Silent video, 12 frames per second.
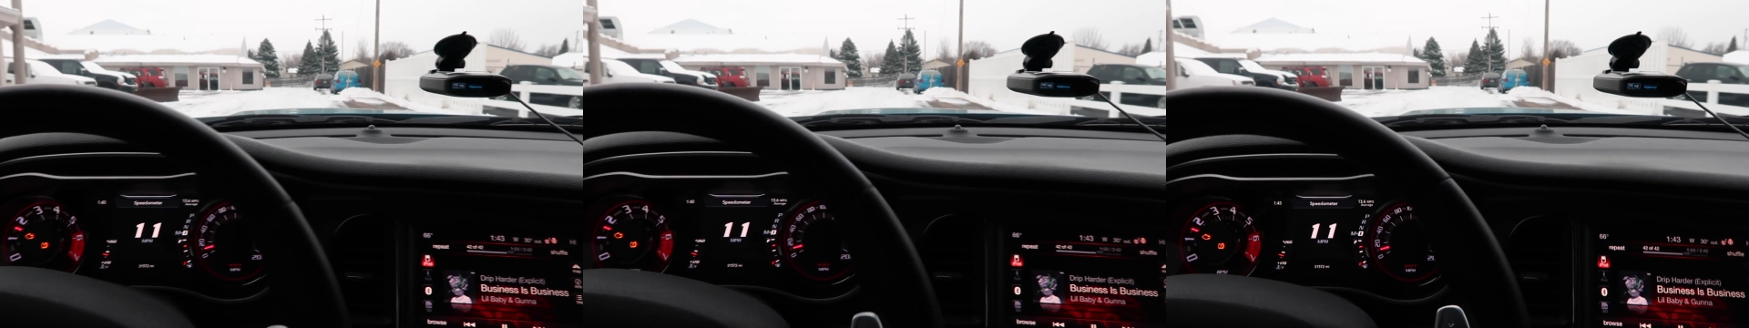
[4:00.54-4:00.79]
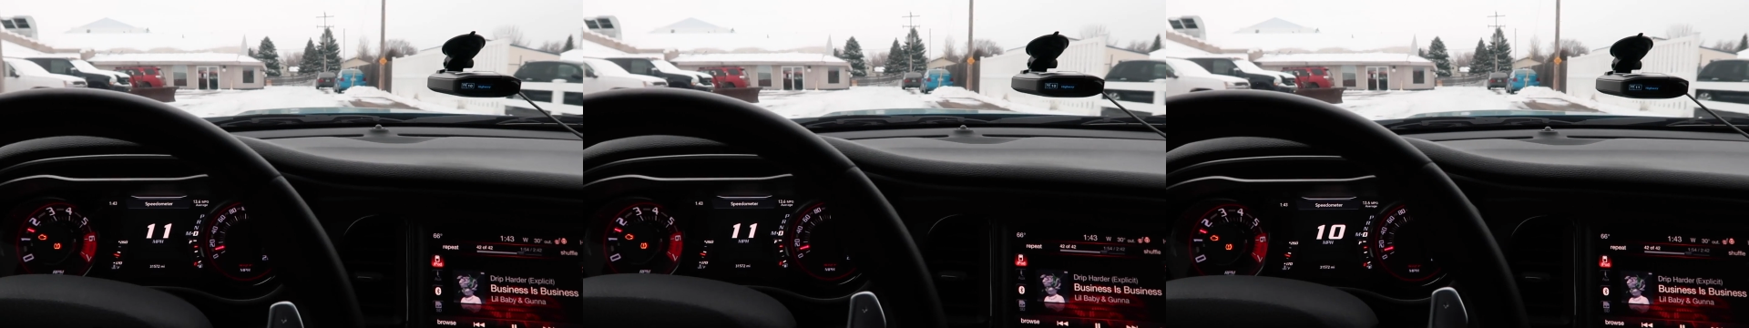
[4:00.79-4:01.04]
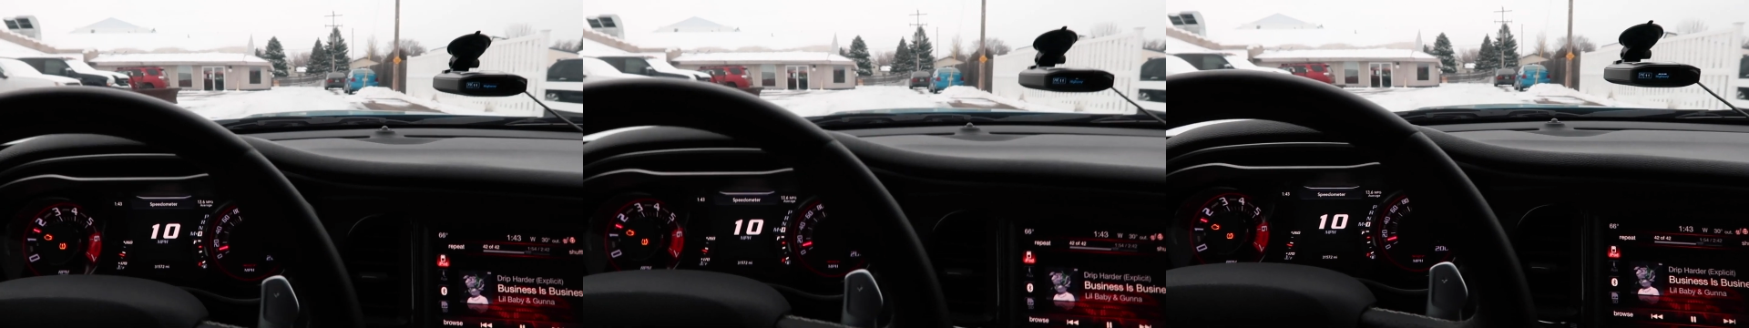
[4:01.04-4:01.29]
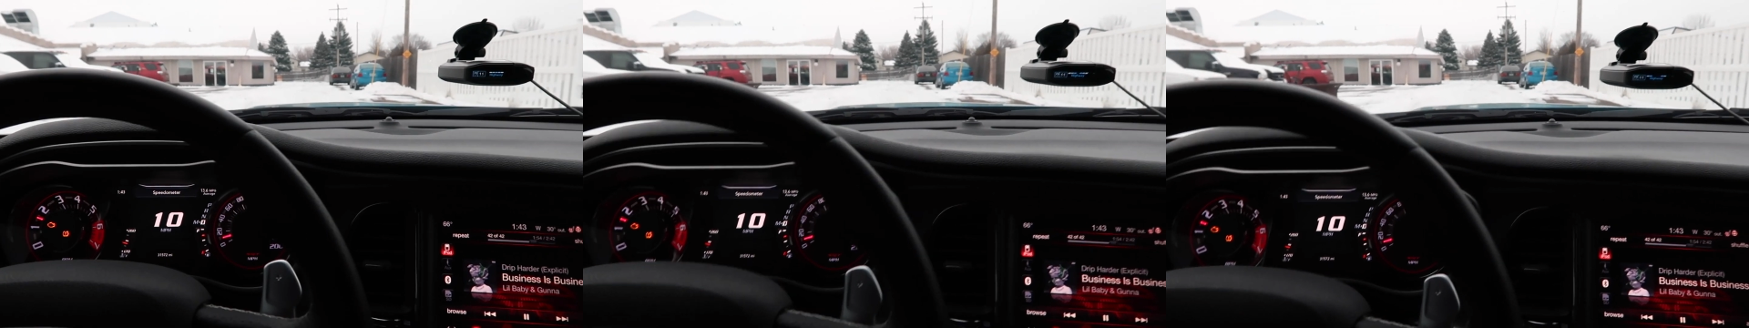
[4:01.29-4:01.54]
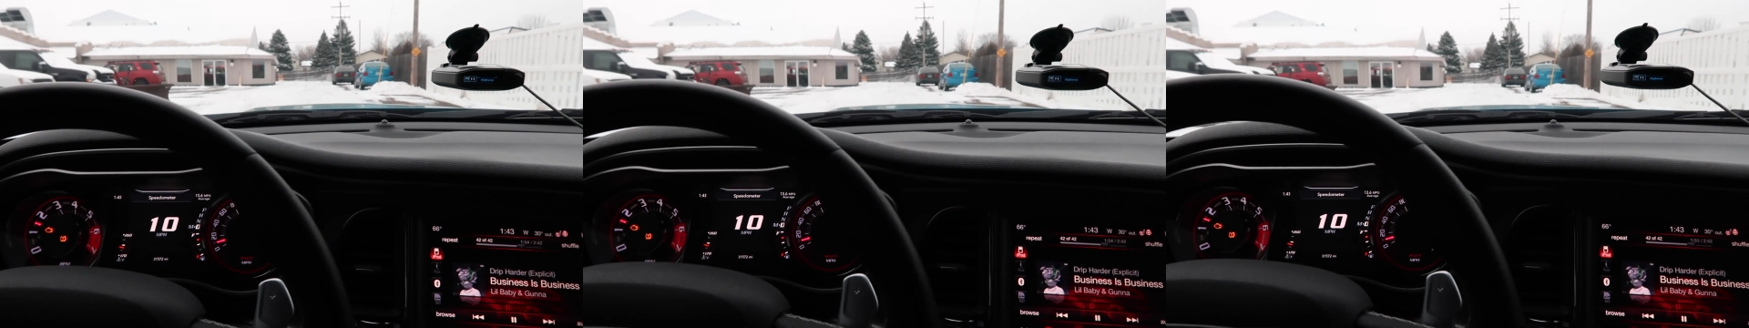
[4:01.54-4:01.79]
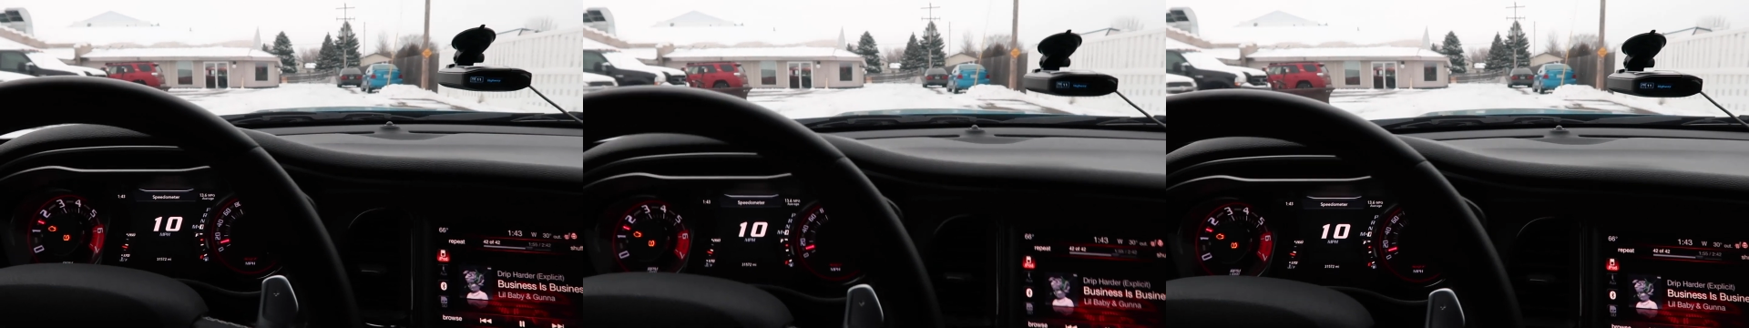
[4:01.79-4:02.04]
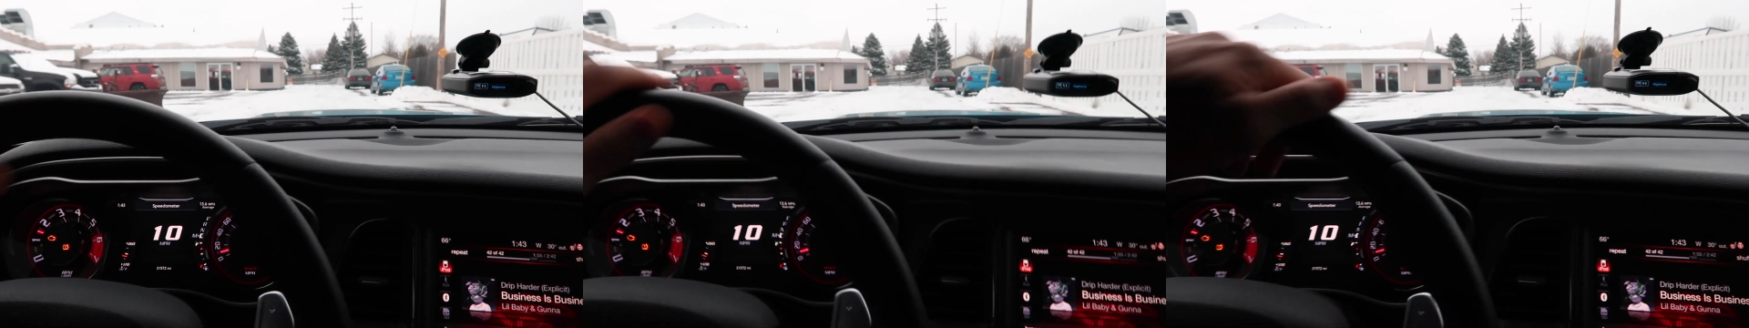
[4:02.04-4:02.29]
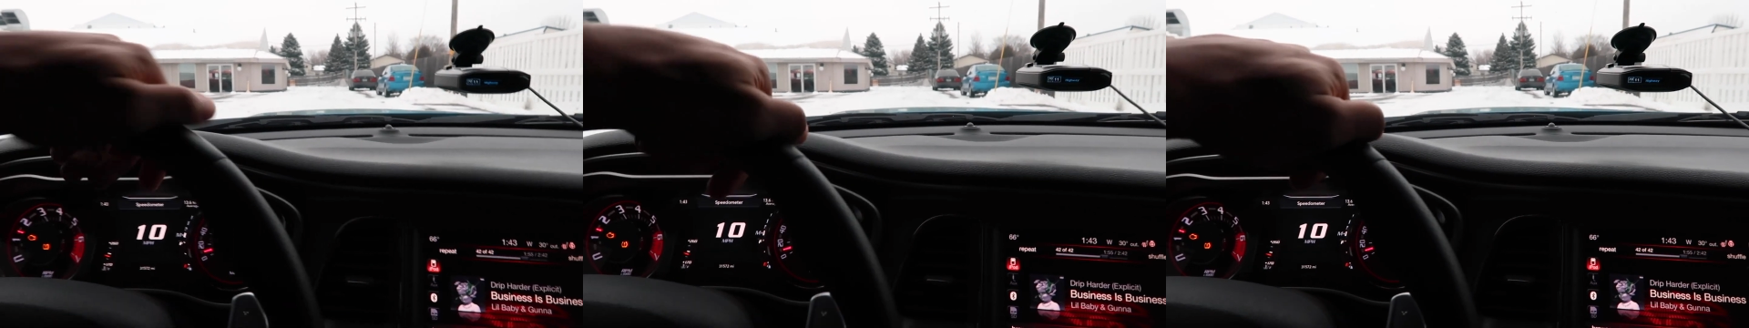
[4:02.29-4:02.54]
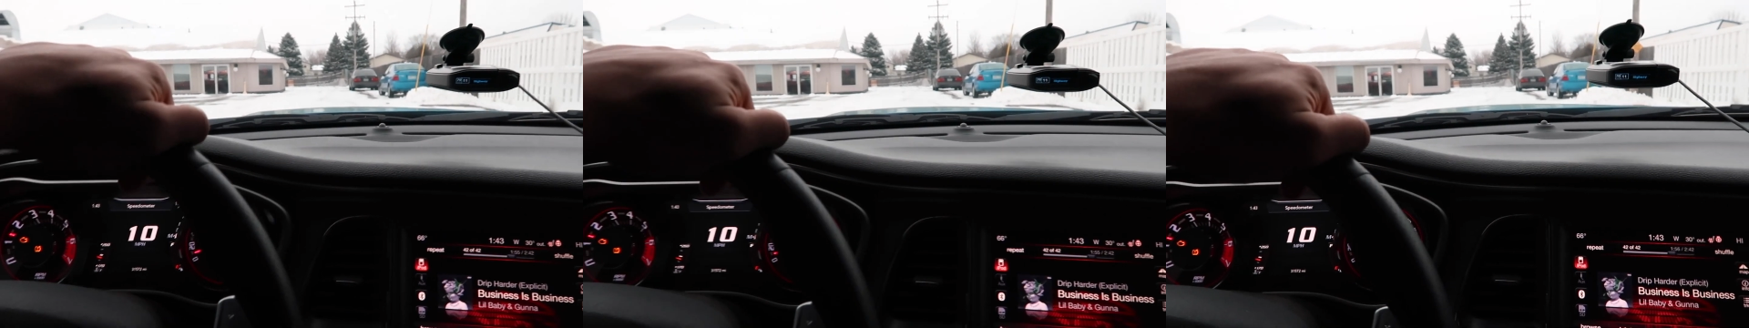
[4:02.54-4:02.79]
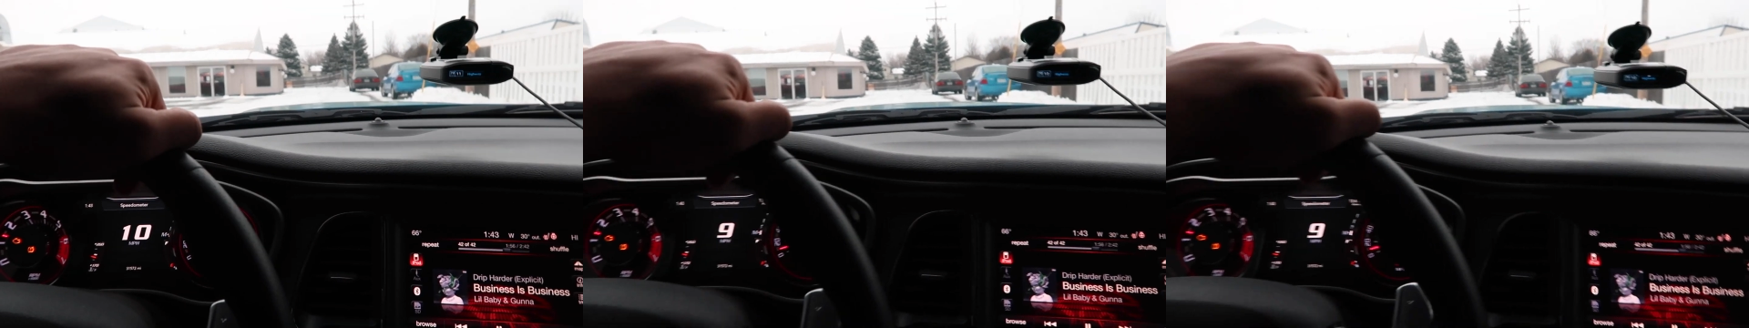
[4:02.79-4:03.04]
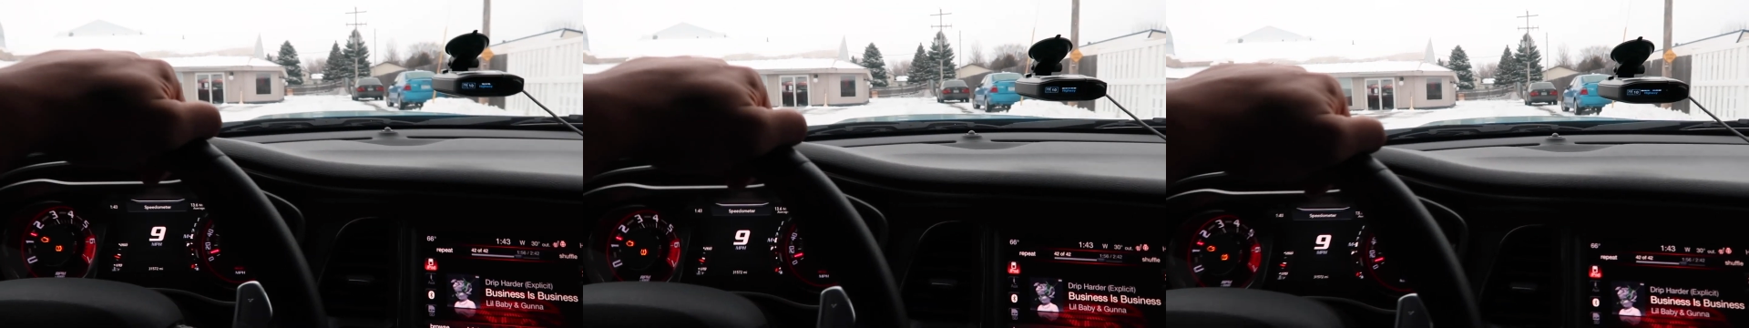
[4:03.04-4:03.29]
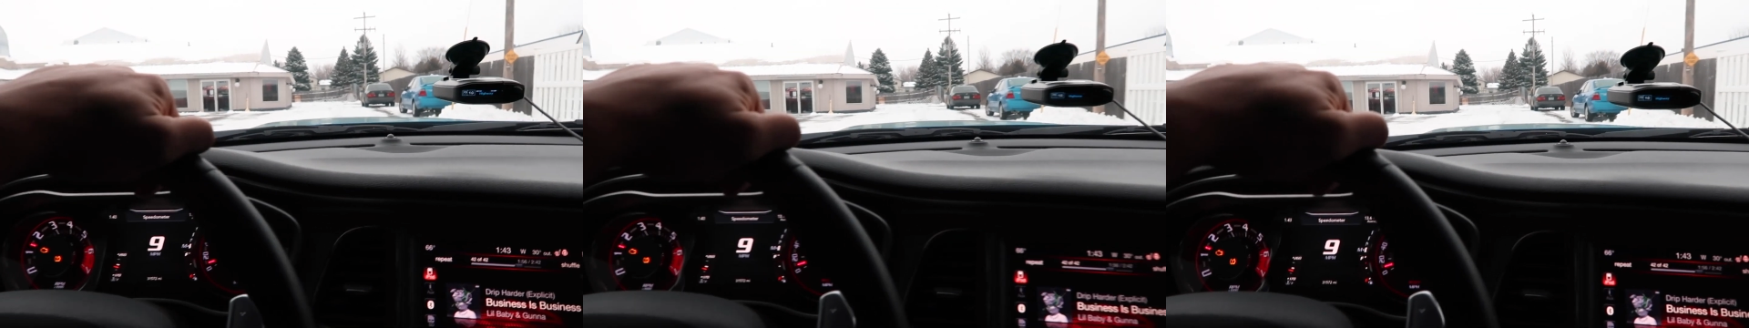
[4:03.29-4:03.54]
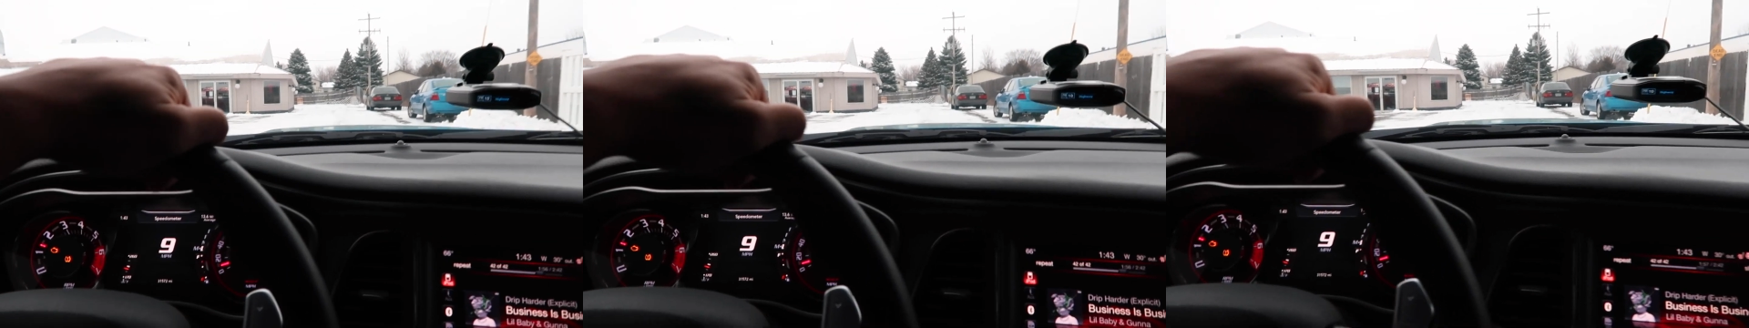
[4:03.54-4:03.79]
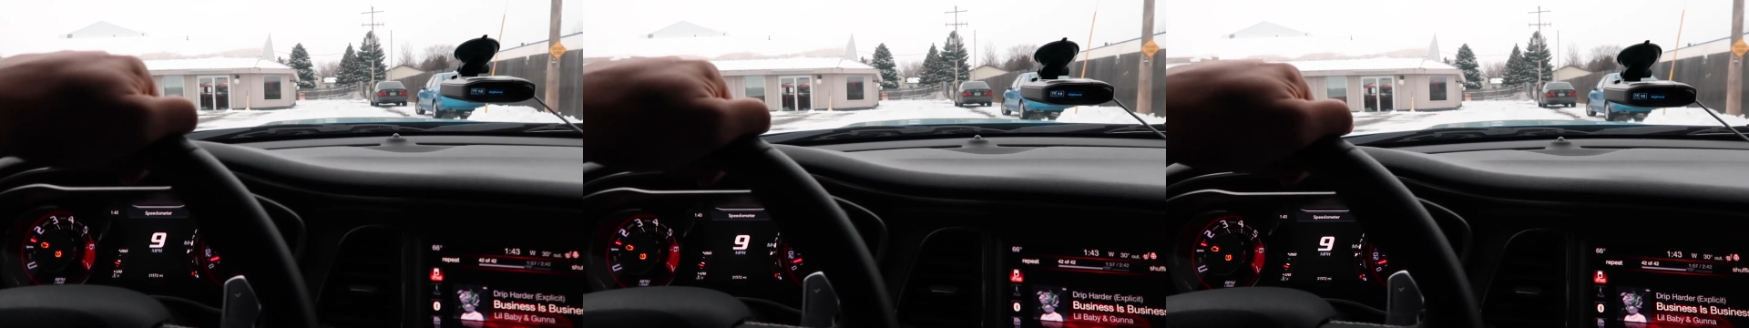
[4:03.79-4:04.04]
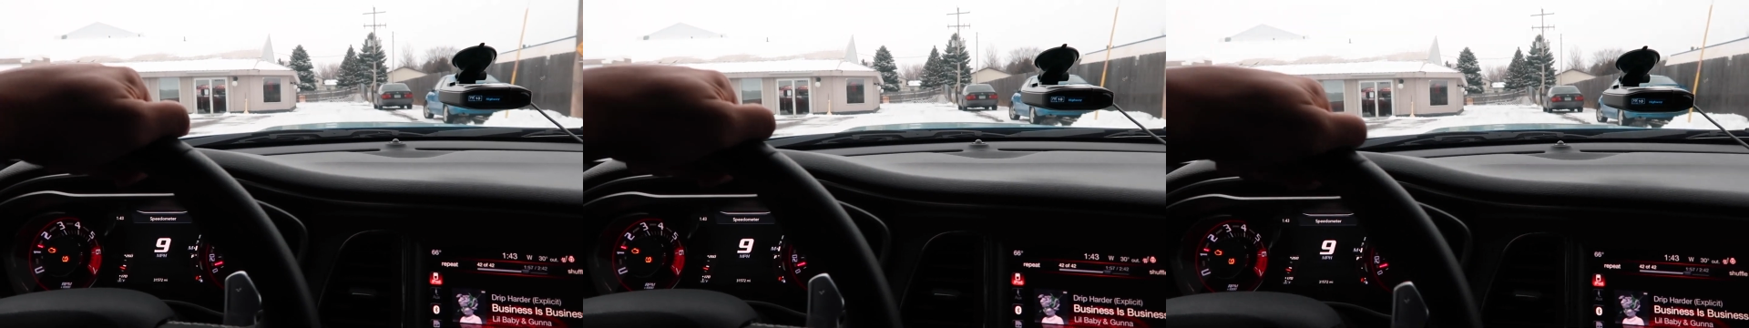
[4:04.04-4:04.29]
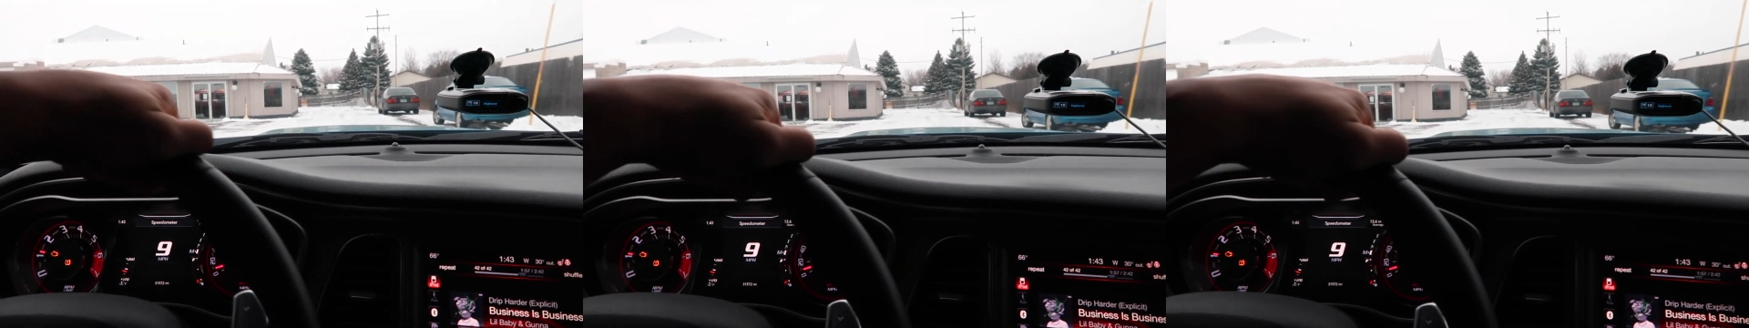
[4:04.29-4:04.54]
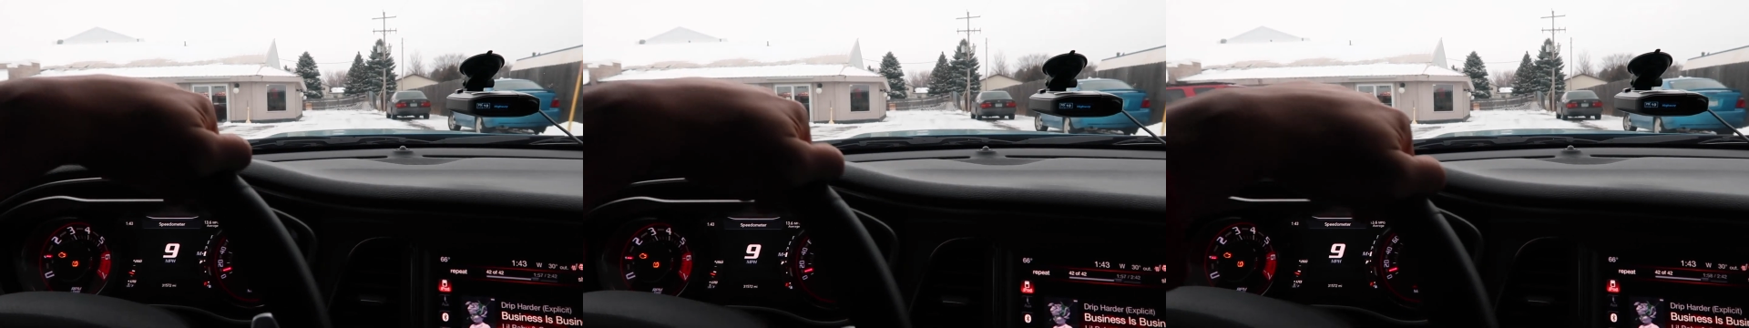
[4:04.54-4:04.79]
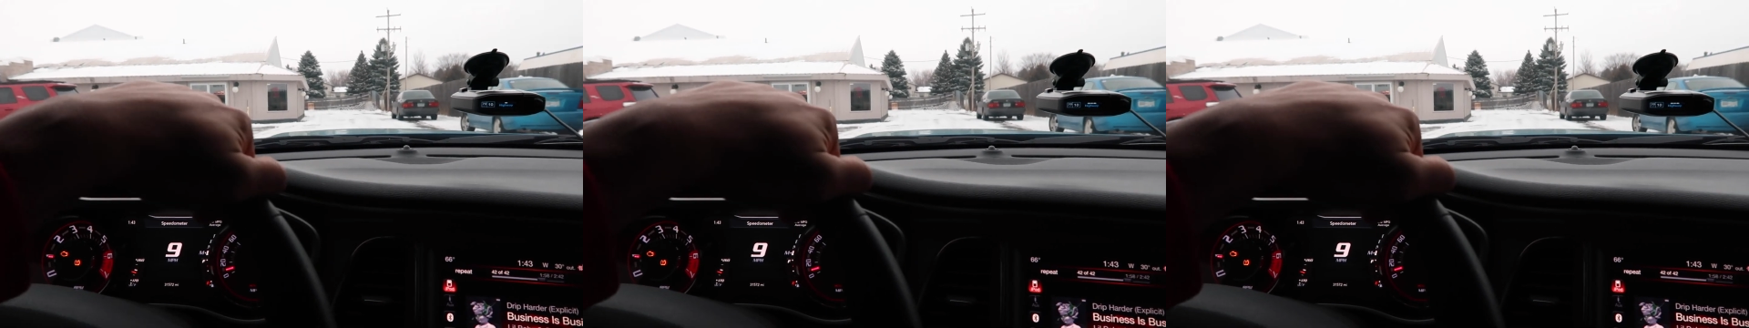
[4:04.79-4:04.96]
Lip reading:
No face is visible, so there are no lips to read.